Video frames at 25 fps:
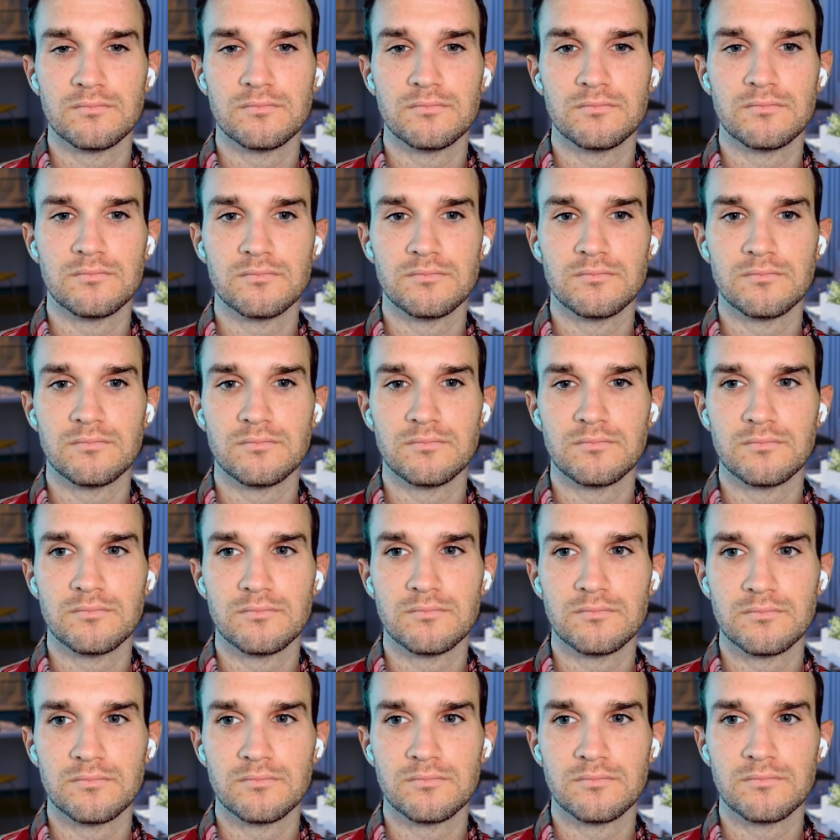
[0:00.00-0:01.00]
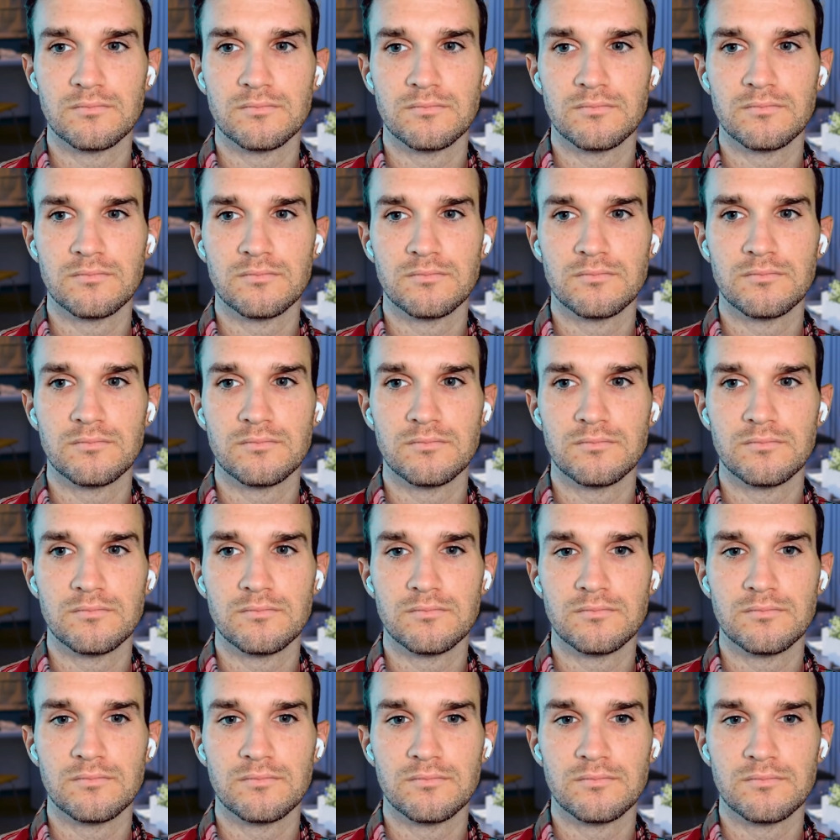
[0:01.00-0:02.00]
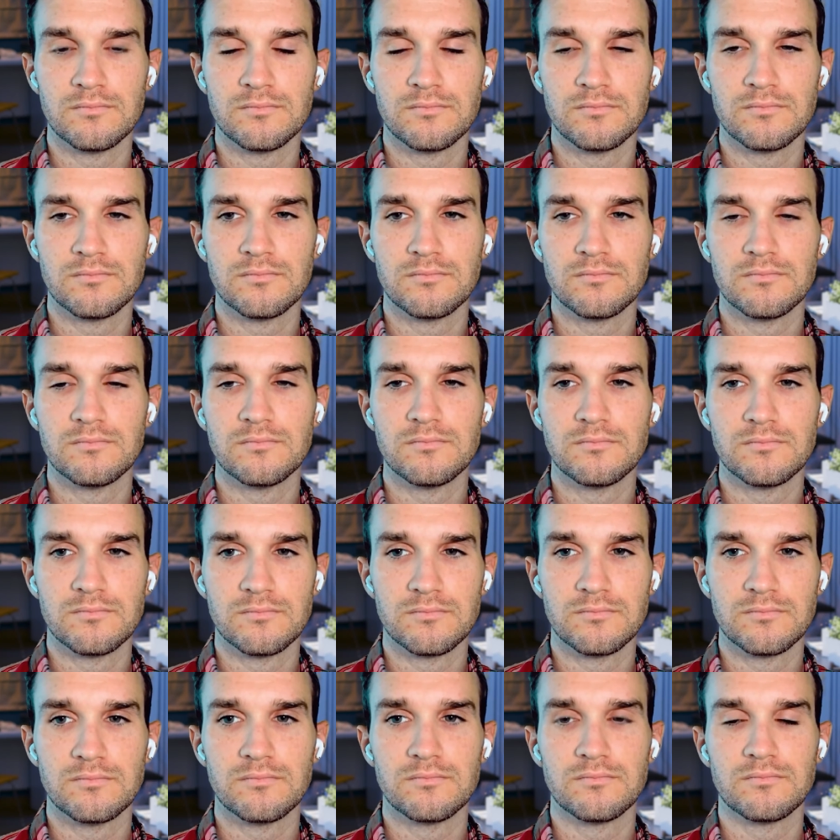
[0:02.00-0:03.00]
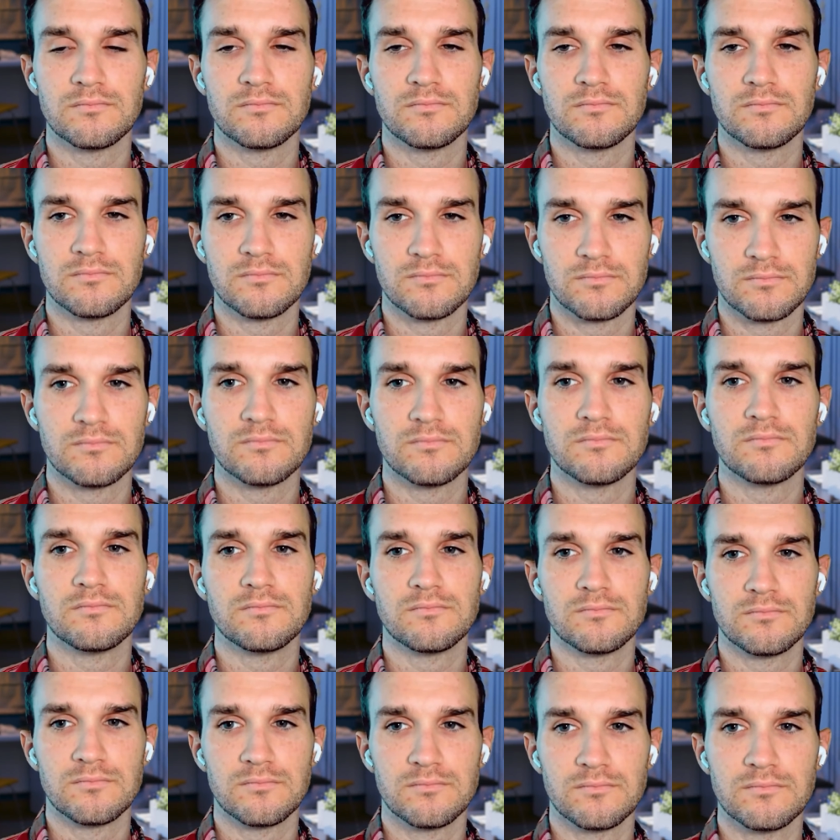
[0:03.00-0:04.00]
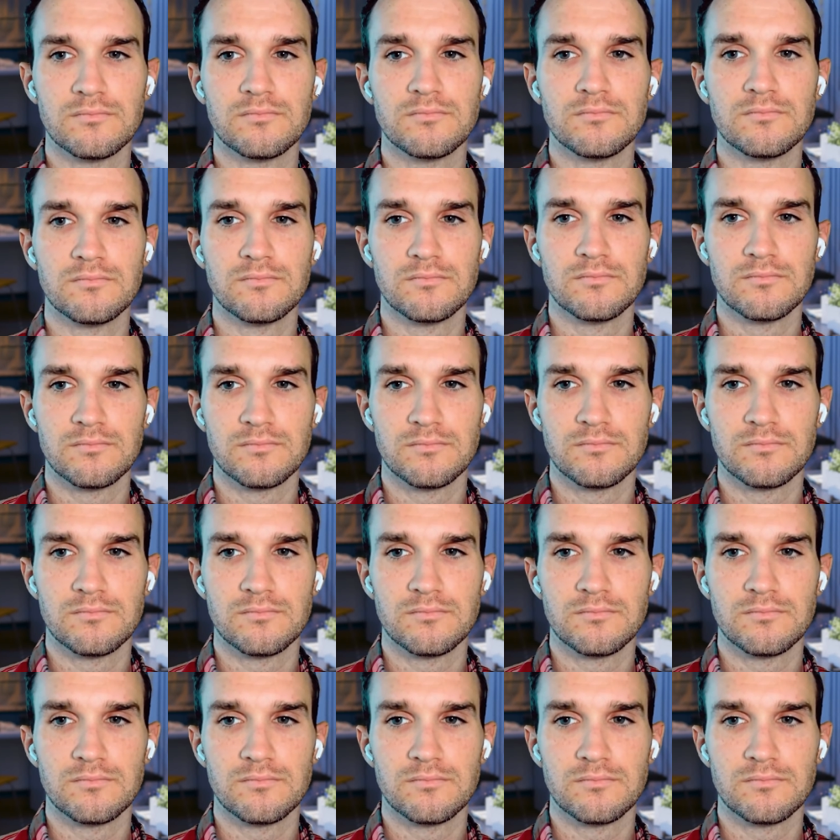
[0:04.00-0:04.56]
This person isn't speaking.